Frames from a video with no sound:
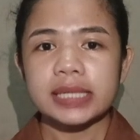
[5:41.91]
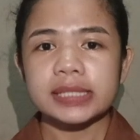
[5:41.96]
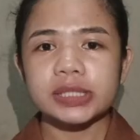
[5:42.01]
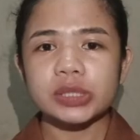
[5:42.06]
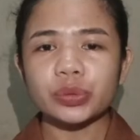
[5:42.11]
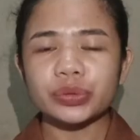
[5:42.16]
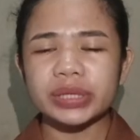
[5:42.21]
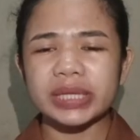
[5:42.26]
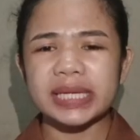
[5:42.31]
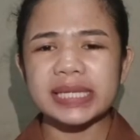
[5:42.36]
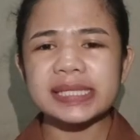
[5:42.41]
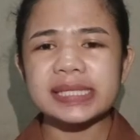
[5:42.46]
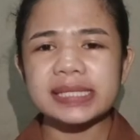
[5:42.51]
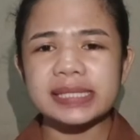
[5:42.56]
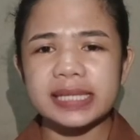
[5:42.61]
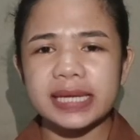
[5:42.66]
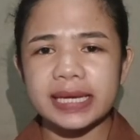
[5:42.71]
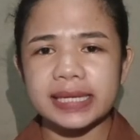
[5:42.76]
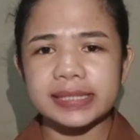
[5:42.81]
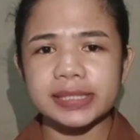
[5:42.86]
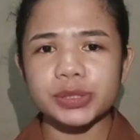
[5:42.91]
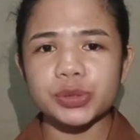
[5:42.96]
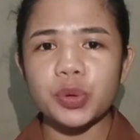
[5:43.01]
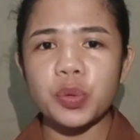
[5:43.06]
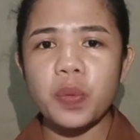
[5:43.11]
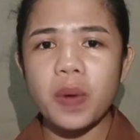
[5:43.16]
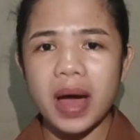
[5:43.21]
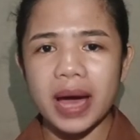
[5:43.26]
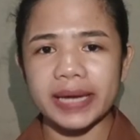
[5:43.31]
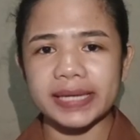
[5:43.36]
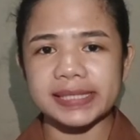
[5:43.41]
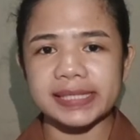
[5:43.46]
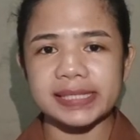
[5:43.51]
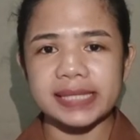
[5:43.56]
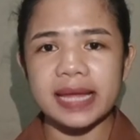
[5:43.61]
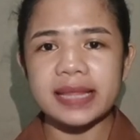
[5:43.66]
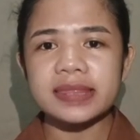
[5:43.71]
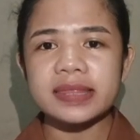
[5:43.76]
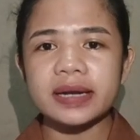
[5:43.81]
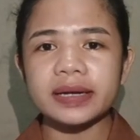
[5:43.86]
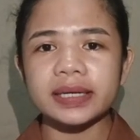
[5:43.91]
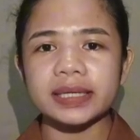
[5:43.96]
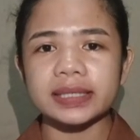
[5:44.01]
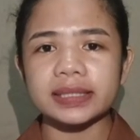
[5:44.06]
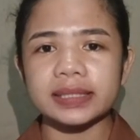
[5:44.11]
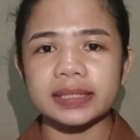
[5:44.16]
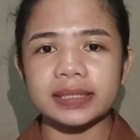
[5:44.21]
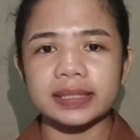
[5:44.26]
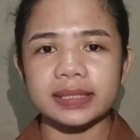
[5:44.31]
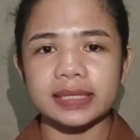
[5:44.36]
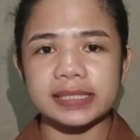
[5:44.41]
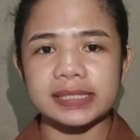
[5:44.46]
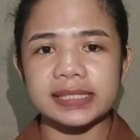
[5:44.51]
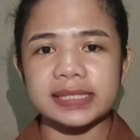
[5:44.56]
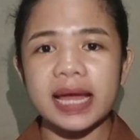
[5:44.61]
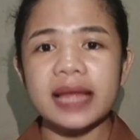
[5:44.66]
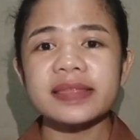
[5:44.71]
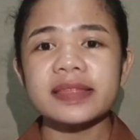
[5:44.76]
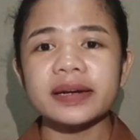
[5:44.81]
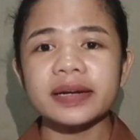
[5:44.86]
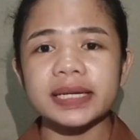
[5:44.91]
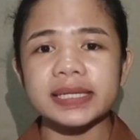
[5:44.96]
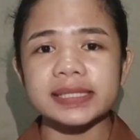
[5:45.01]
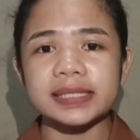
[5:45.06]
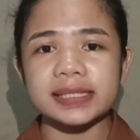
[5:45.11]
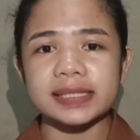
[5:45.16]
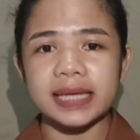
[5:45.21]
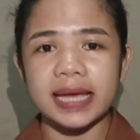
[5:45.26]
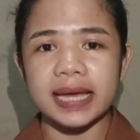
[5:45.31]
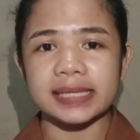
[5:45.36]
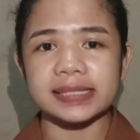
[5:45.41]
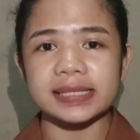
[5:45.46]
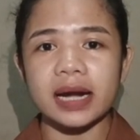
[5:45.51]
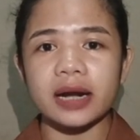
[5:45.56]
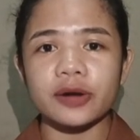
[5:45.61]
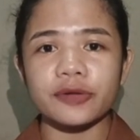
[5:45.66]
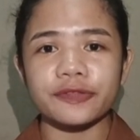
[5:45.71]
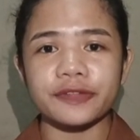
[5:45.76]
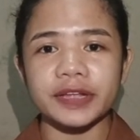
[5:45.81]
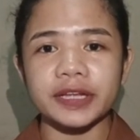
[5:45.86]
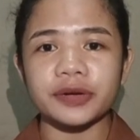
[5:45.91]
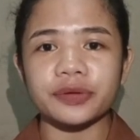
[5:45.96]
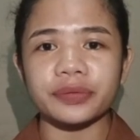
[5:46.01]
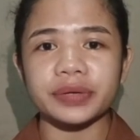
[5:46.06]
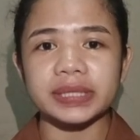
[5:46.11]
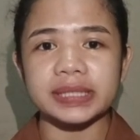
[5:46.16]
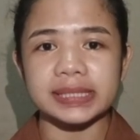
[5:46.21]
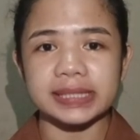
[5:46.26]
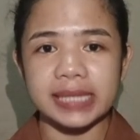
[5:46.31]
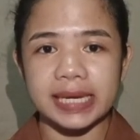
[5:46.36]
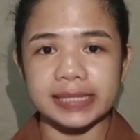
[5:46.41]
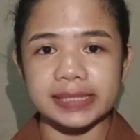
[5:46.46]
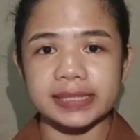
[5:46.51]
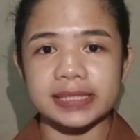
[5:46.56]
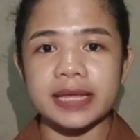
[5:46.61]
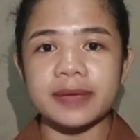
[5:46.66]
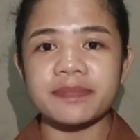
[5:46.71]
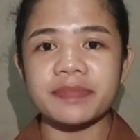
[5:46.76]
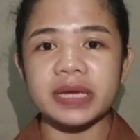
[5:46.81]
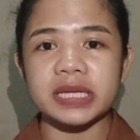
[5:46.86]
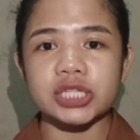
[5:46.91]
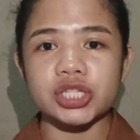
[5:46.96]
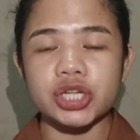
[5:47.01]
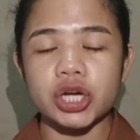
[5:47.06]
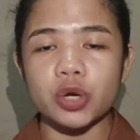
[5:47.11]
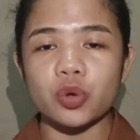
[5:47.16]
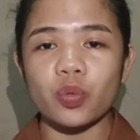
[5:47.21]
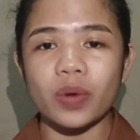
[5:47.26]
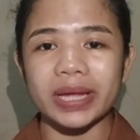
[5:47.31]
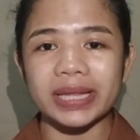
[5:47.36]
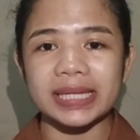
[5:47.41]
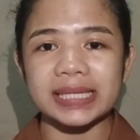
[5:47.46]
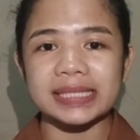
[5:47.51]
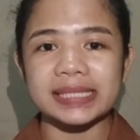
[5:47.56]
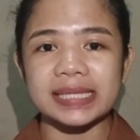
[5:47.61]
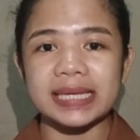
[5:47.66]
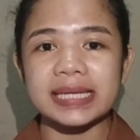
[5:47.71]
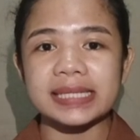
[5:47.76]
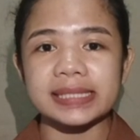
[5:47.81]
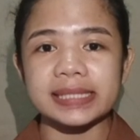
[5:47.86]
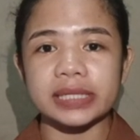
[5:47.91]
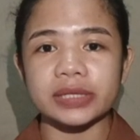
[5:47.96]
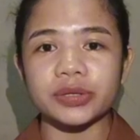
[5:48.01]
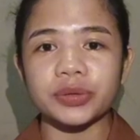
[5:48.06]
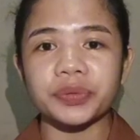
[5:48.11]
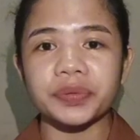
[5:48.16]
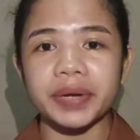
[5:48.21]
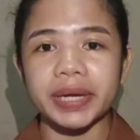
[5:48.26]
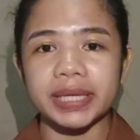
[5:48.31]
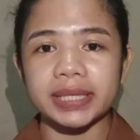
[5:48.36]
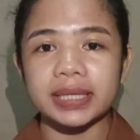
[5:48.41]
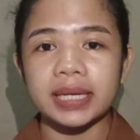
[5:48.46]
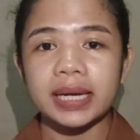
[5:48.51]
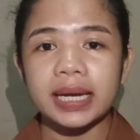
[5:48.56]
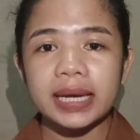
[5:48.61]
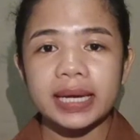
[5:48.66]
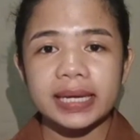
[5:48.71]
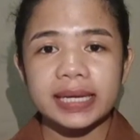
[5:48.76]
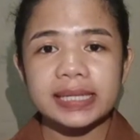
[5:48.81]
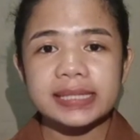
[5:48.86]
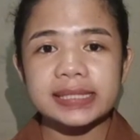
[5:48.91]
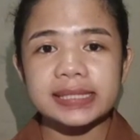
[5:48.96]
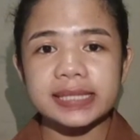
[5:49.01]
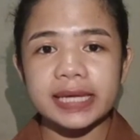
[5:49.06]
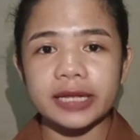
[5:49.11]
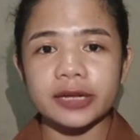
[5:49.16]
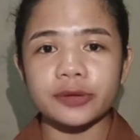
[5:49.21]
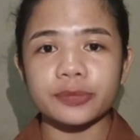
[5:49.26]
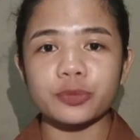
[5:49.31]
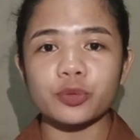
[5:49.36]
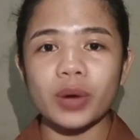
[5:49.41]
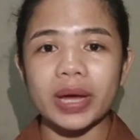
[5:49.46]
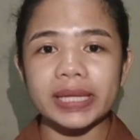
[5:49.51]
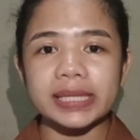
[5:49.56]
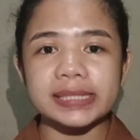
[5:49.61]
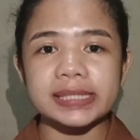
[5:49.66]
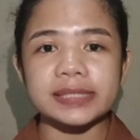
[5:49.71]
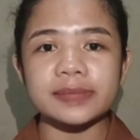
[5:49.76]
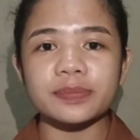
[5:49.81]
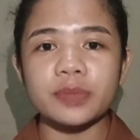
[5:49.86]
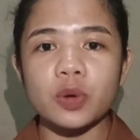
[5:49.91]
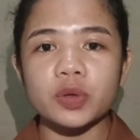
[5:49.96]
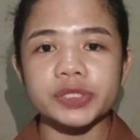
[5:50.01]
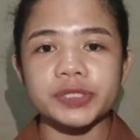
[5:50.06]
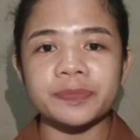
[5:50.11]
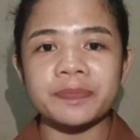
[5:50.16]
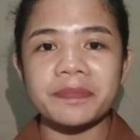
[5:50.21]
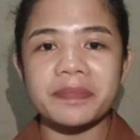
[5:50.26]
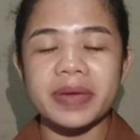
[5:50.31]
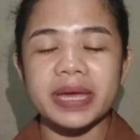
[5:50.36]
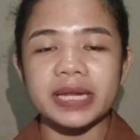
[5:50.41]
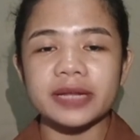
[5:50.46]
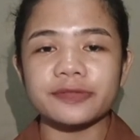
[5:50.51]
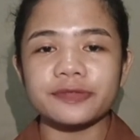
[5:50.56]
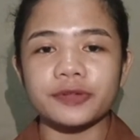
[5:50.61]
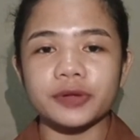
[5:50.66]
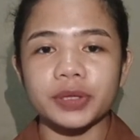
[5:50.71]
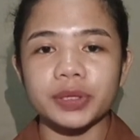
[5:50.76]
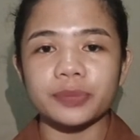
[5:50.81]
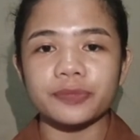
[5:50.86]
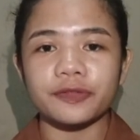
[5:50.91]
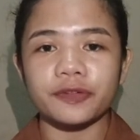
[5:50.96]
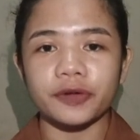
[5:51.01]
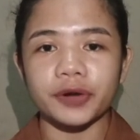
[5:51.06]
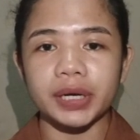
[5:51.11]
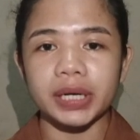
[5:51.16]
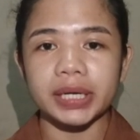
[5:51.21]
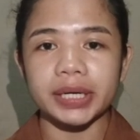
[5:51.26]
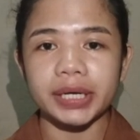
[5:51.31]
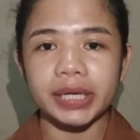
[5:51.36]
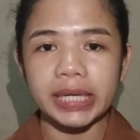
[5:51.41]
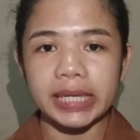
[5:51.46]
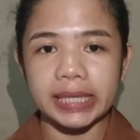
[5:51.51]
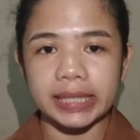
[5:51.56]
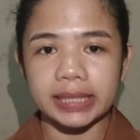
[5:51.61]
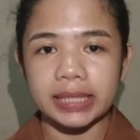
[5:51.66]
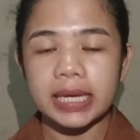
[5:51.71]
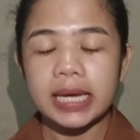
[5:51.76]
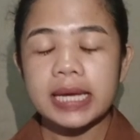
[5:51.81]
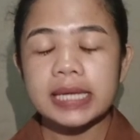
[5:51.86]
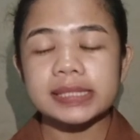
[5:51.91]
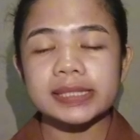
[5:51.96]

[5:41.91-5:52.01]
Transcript: So this is why standardized tests are often criticized. They measure what is easy to grade instead of what is the most meaningful for learning.